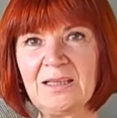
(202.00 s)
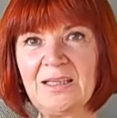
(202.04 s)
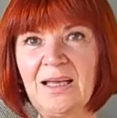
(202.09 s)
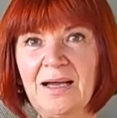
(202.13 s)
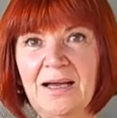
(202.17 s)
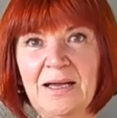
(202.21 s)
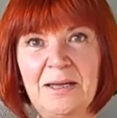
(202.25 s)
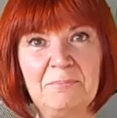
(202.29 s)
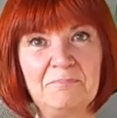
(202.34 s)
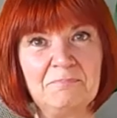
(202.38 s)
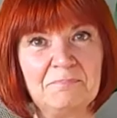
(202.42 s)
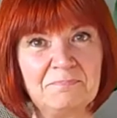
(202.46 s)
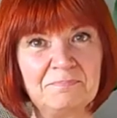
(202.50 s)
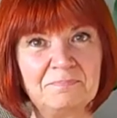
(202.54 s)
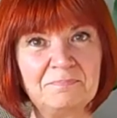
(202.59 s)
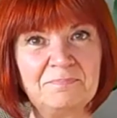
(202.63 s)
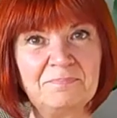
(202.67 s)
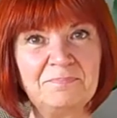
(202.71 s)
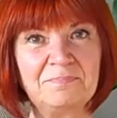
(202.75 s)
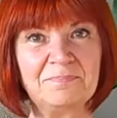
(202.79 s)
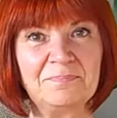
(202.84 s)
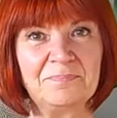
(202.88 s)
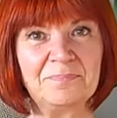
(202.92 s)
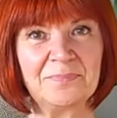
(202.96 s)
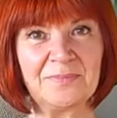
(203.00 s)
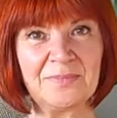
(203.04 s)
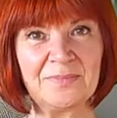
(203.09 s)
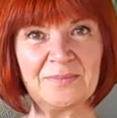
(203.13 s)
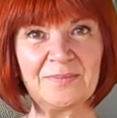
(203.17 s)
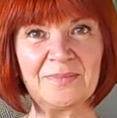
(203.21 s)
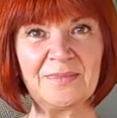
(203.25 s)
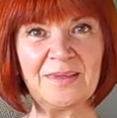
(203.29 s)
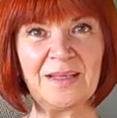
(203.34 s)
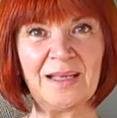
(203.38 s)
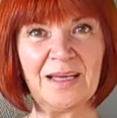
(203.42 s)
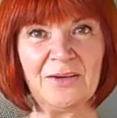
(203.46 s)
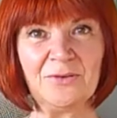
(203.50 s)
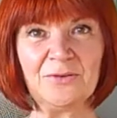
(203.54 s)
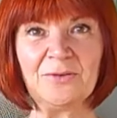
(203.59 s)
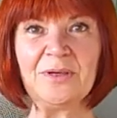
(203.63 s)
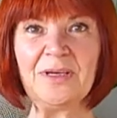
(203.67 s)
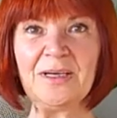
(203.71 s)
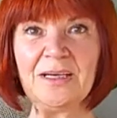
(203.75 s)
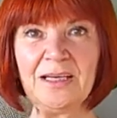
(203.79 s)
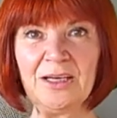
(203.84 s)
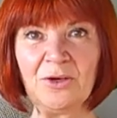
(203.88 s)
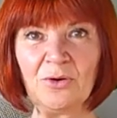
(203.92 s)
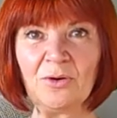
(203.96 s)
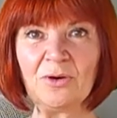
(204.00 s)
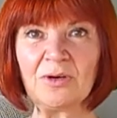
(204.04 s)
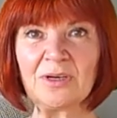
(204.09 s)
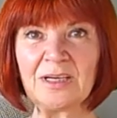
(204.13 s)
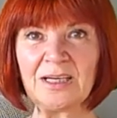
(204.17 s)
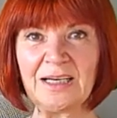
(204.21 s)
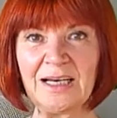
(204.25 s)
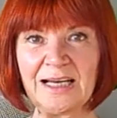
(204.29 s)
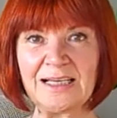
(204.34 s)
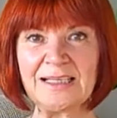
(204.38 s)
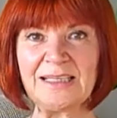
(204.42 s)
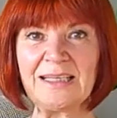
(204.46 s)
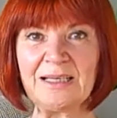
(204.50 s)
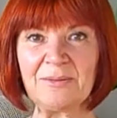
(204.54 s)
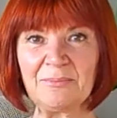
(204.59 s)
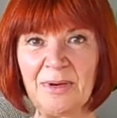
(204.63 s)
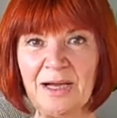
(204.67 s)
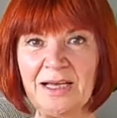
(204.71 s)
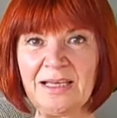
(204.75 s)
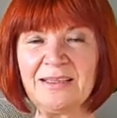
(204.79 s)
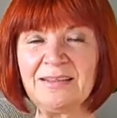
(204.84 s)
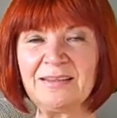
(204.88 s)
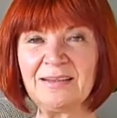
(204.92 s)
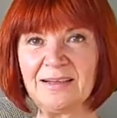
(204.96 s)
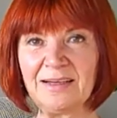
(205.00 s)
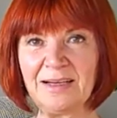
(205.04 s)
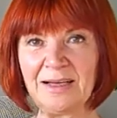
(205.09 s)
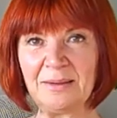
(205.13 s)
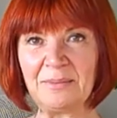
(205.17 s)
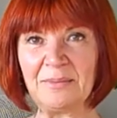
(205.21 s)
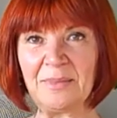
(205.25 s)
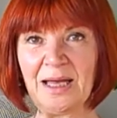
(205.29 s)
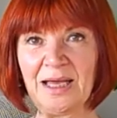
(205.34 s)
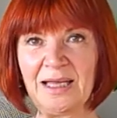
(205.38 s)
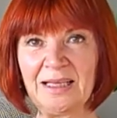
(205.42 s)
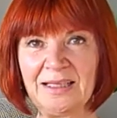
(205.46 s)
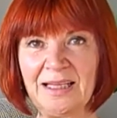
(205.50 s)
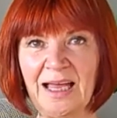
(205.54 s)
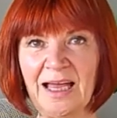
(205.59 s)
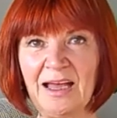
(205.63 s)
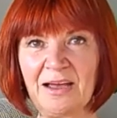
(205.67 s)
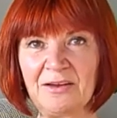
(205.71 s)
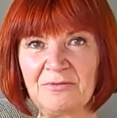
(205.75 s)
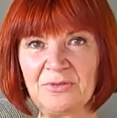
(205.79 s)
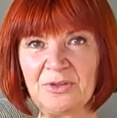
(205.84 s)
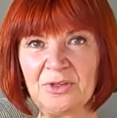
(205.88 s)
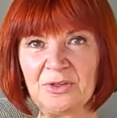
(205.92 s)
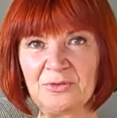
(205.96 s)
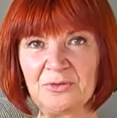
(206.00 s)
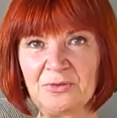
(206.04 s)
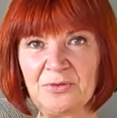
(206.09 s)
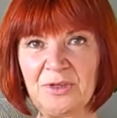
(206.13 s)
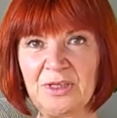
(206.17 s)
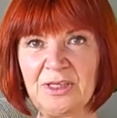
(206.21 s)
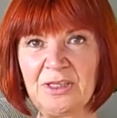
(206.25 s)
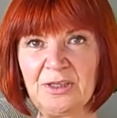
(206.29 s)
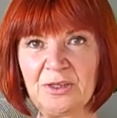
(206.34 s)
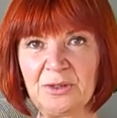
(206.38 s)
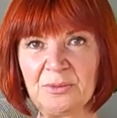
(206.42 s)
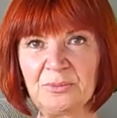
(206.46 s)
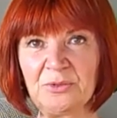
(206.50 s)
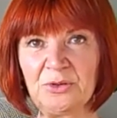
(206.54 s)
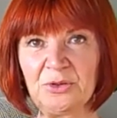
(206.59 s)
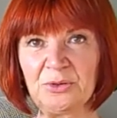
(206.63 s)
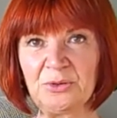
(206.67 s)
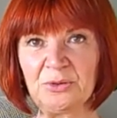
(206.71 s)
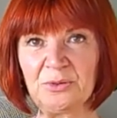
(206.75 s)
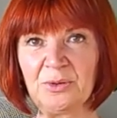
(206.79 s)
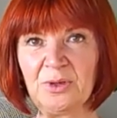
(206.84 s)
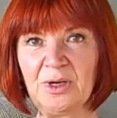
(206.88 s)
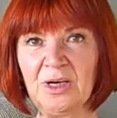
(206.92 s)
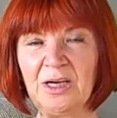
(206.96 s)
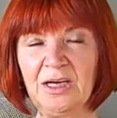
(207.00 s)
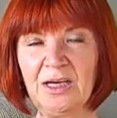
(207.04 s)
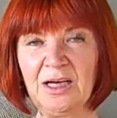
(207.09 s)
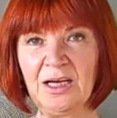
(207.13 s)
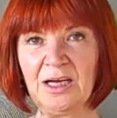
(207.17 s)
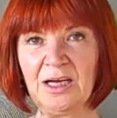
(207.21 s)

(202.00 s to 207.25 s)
Time. Really organizing my time and have the freedom to